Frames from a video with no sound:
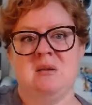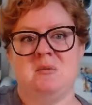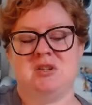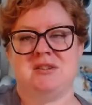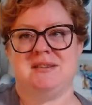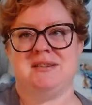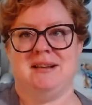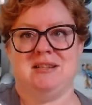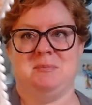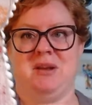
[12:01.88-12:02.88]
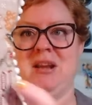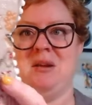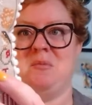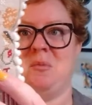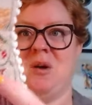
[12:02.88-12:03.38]
which looks nice, but
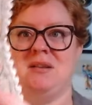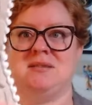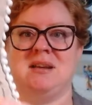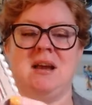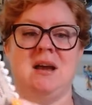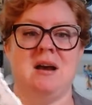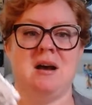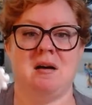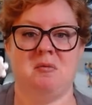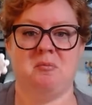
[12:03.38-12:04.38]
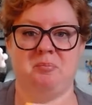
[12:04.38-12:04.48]
it was a